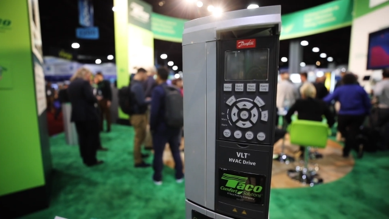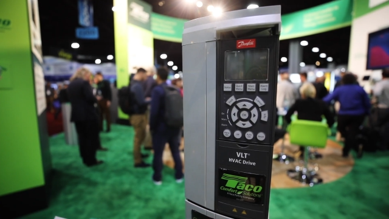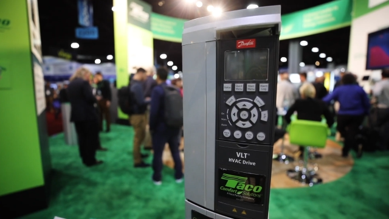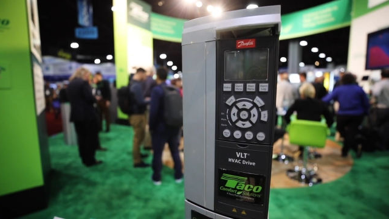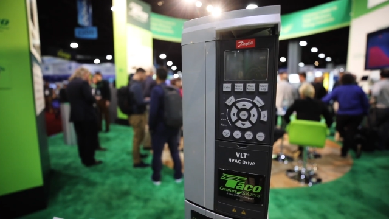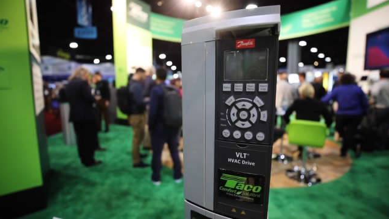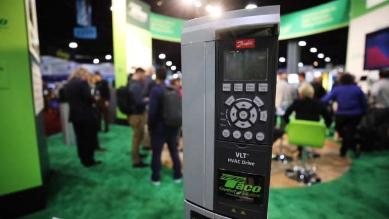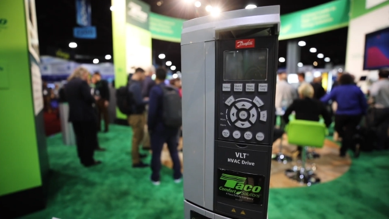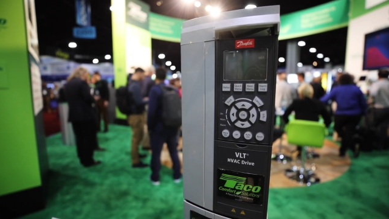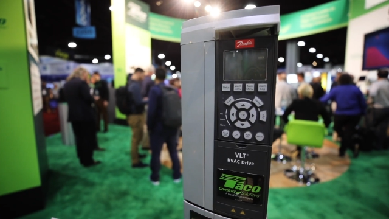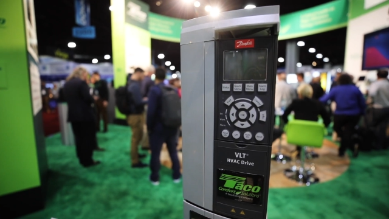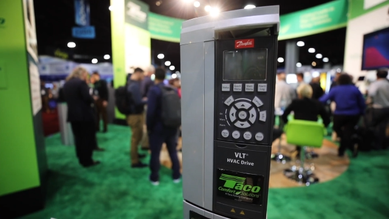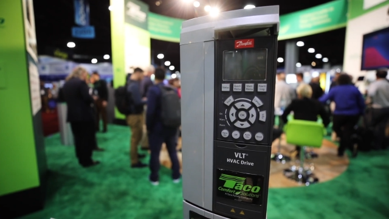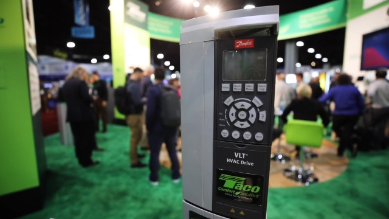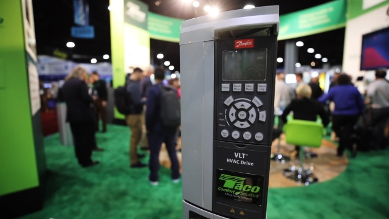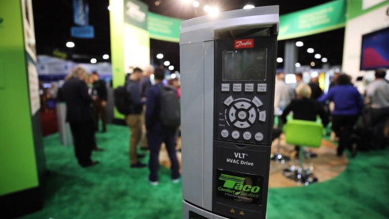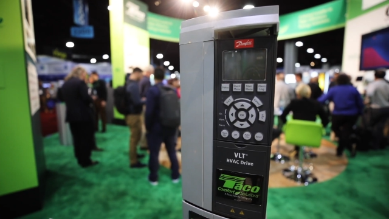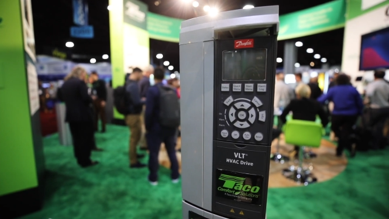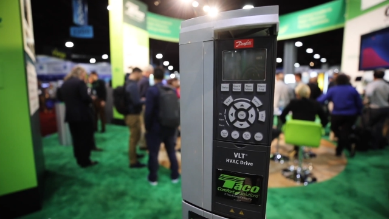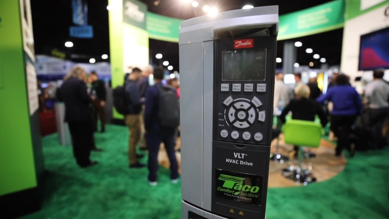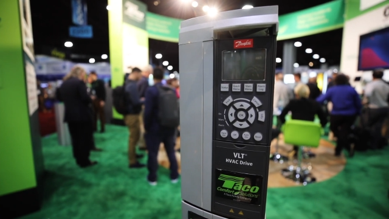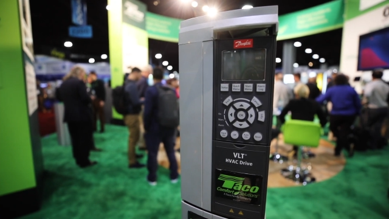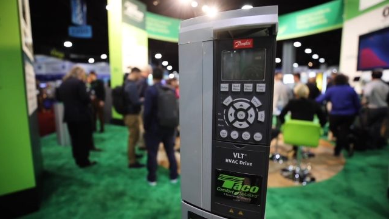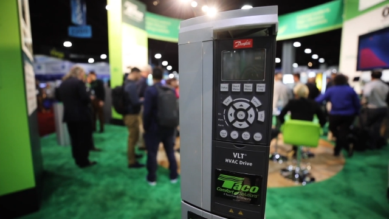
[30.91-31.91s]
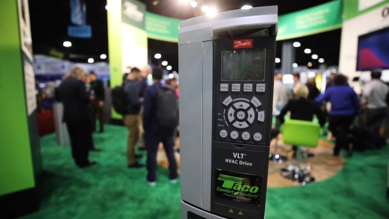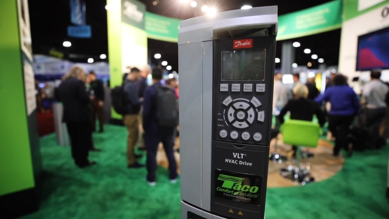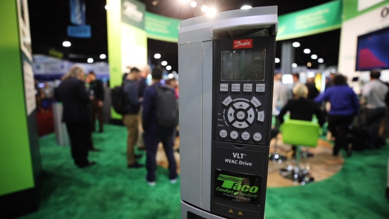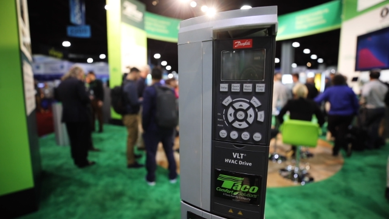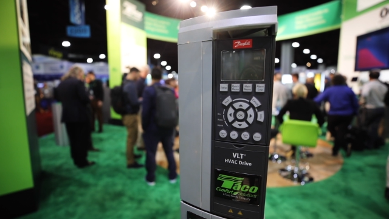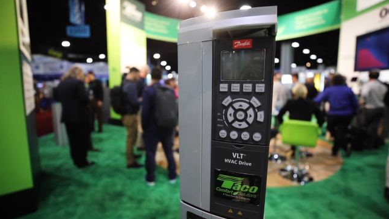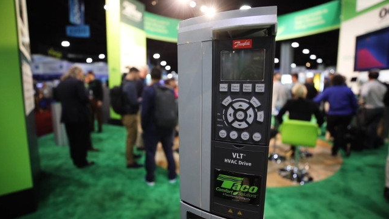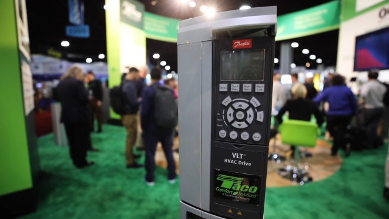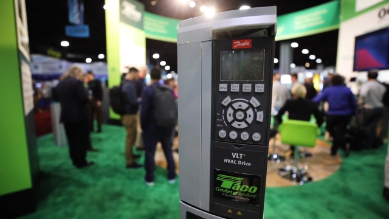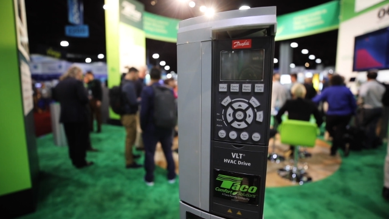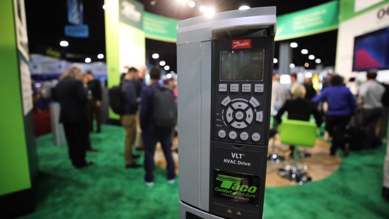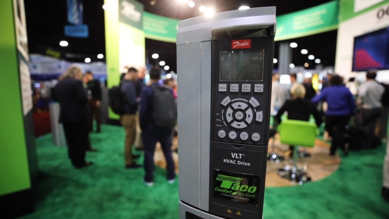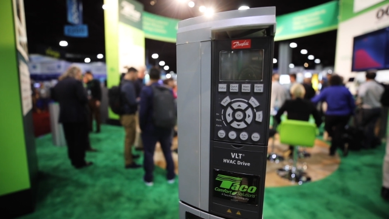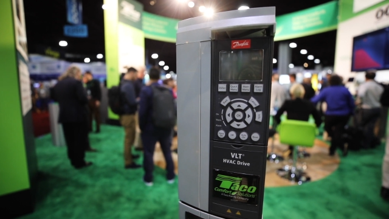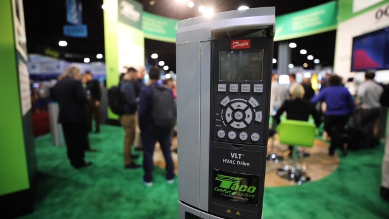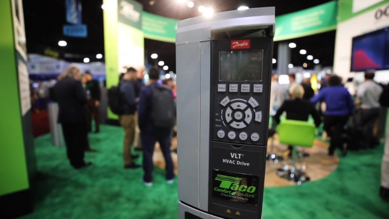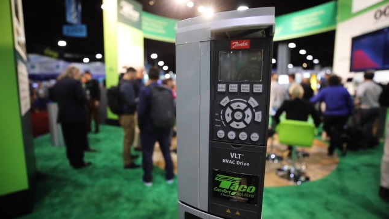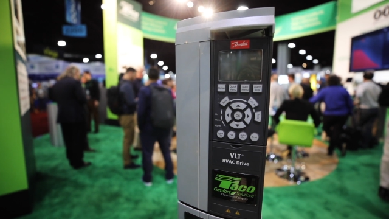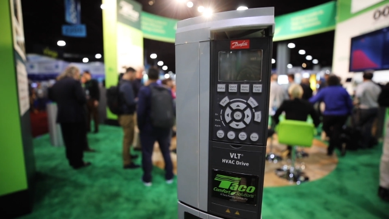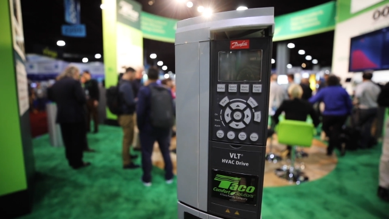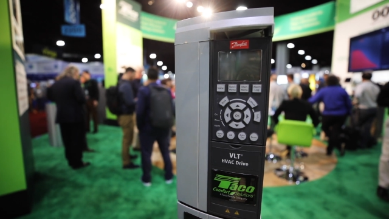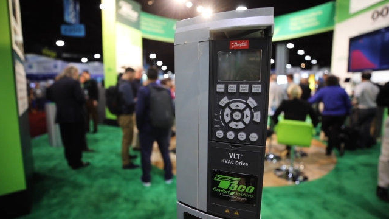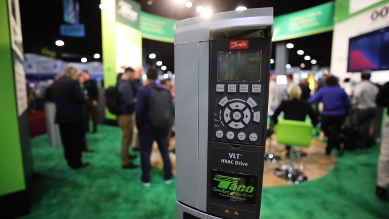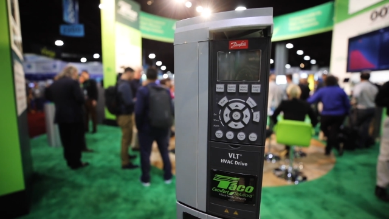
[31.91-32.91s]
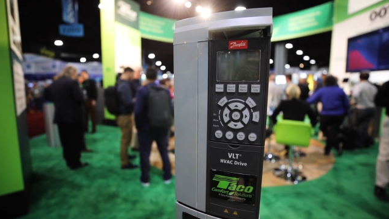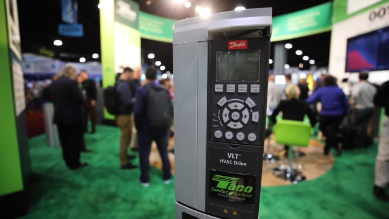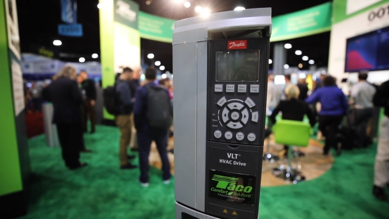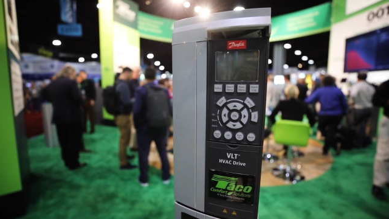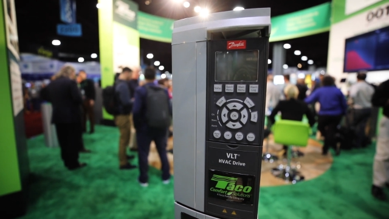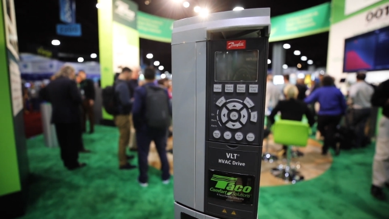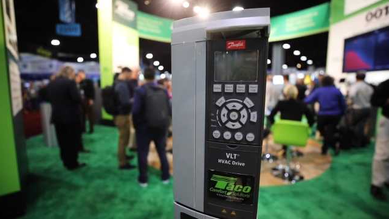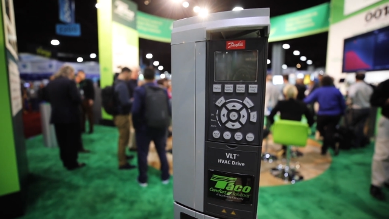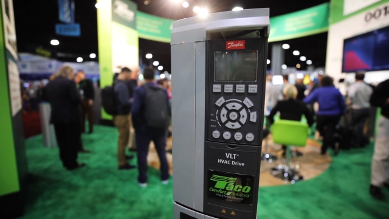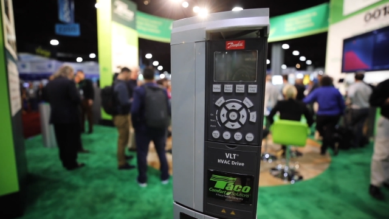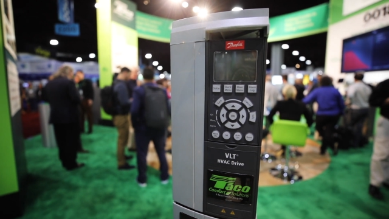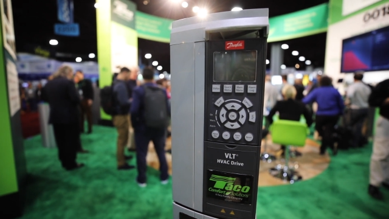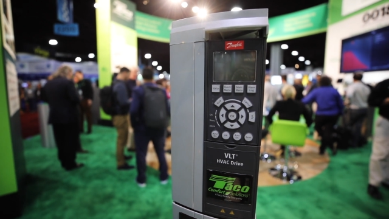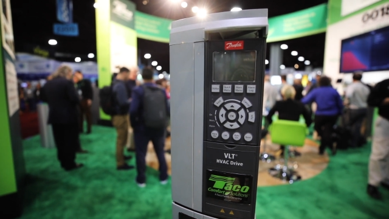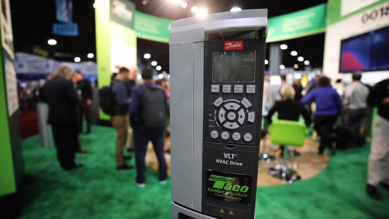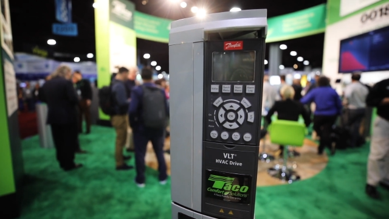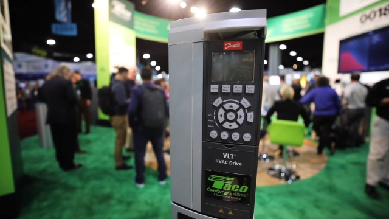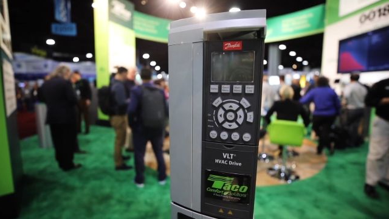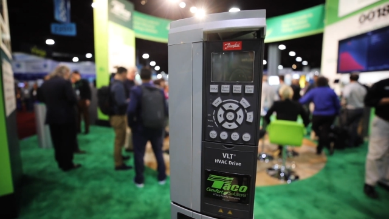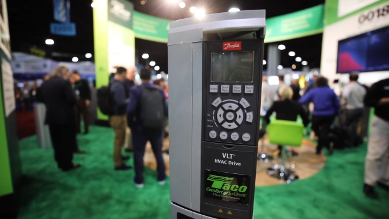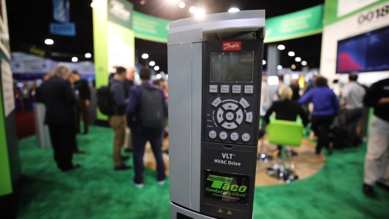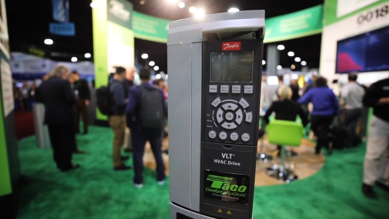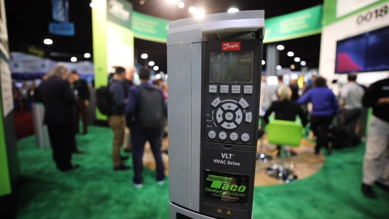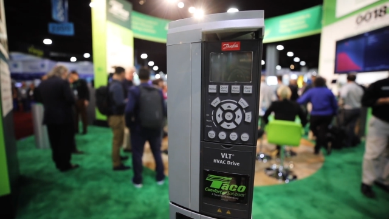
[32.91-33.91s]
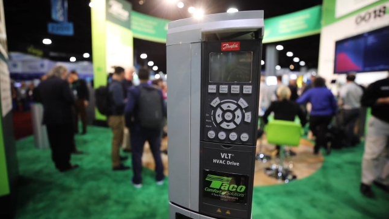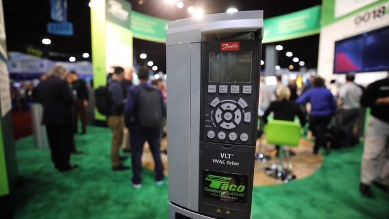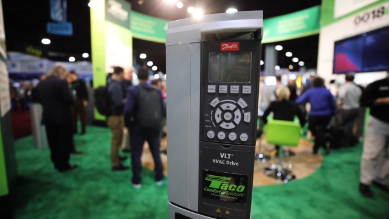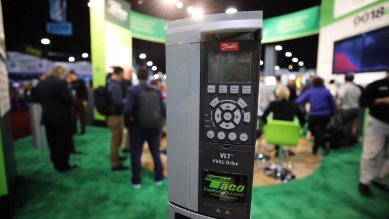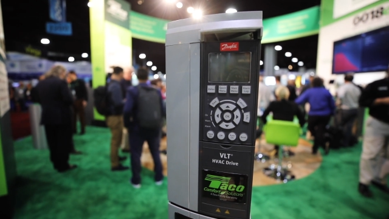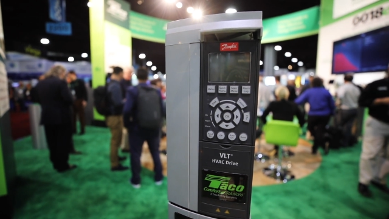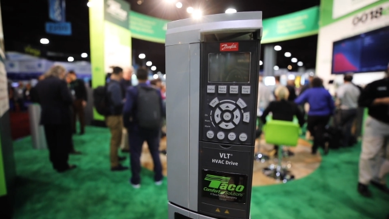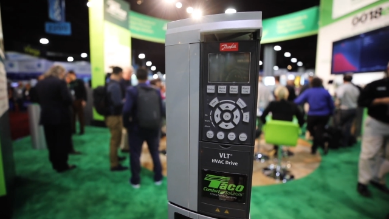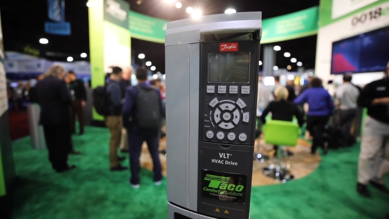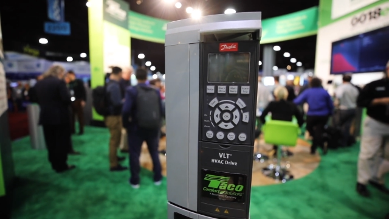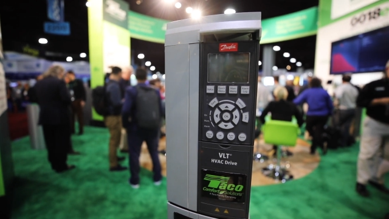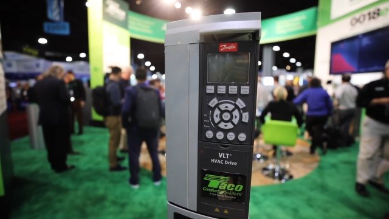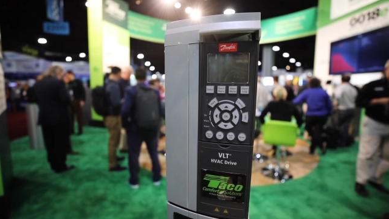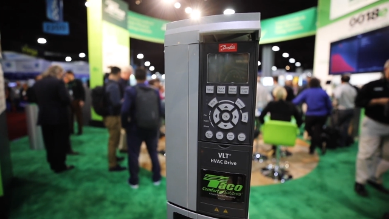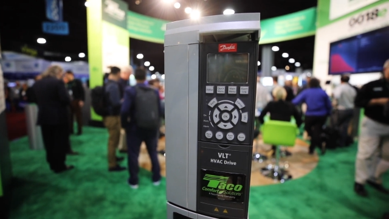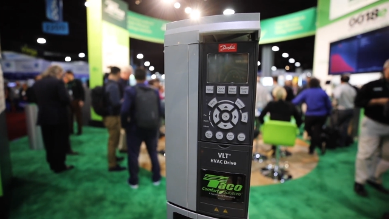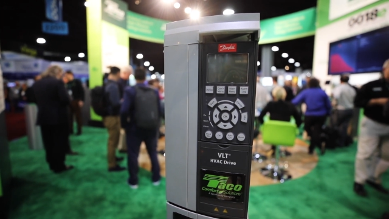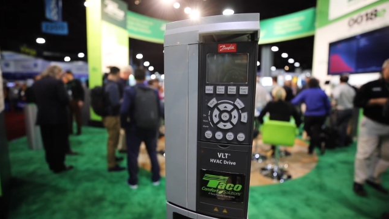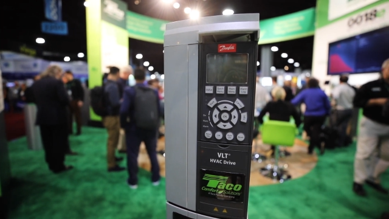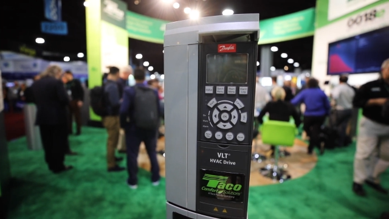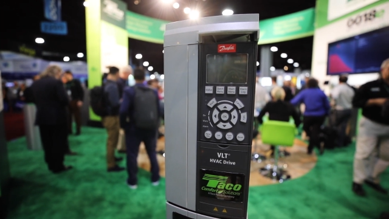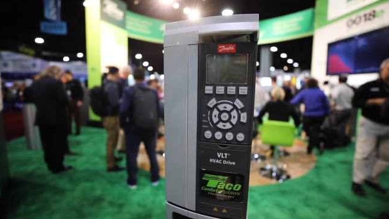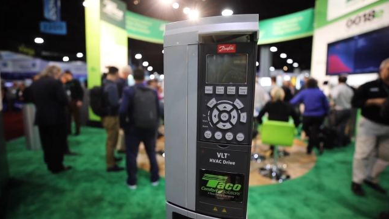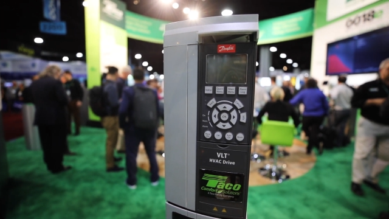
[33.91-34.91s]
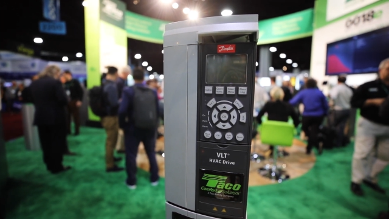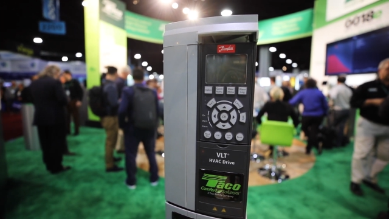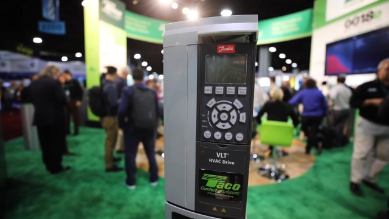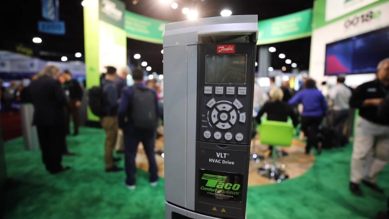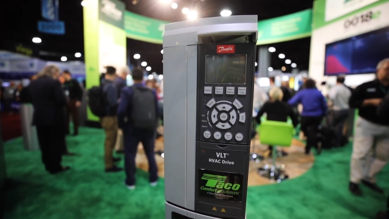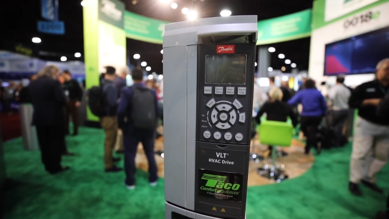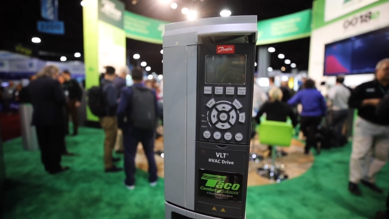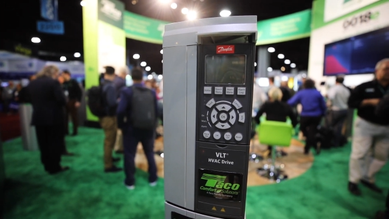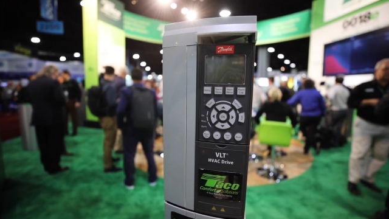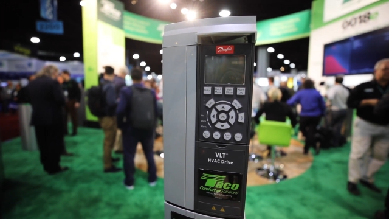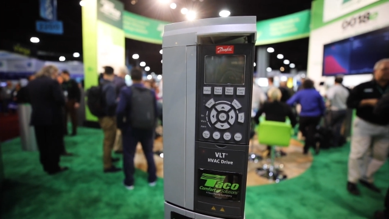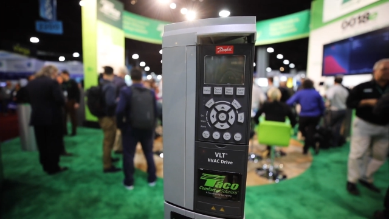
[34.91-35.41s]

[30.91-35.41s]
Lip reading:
No face is visible, so there are no lips to read.